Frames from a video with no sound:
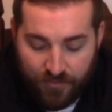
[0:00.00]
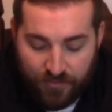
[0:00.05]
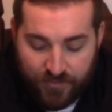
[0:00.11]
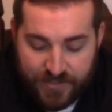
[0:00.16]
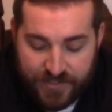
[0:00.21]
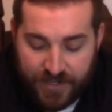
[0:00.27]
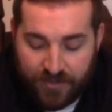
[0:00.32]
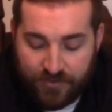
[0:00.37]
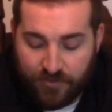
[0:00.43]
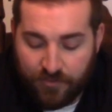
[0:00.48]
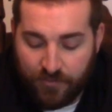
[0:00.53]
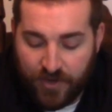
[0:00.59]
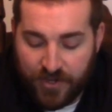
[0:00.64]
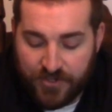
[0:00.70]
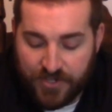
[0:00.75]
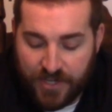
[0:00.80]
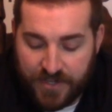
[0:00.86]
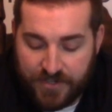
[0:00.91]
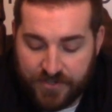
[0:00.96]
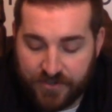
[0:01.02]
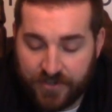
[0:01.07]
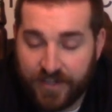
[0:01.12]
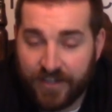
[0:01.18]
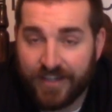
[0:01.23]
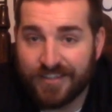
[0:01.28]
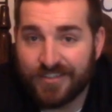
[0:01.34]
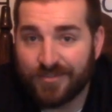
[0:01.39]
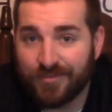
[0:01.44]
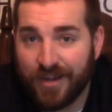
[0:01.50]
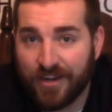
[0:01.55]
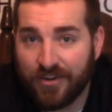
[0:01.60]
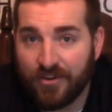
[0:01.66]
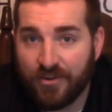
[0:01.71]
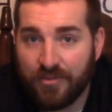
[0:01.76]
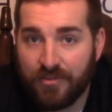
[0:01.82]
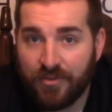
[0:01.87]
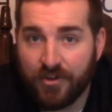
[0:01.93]
Senior from West Chester East,
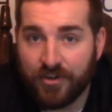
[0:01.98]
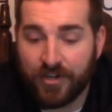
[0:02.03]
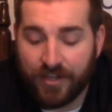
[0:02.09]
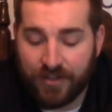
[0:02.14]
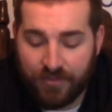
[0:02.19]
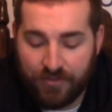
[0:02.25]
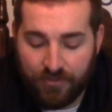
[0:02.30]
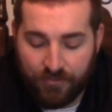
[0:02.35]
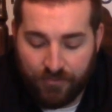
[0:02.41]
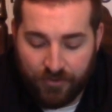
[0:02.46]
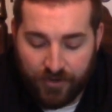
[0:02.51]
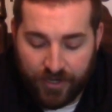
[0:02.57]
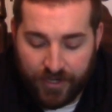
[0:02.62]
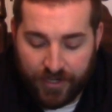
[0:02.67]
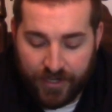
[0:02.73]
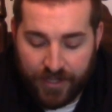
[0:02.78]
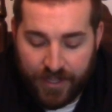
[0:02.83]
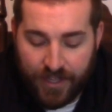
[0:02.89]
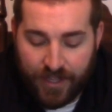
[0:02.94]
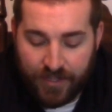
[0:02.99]
record of 30 and three.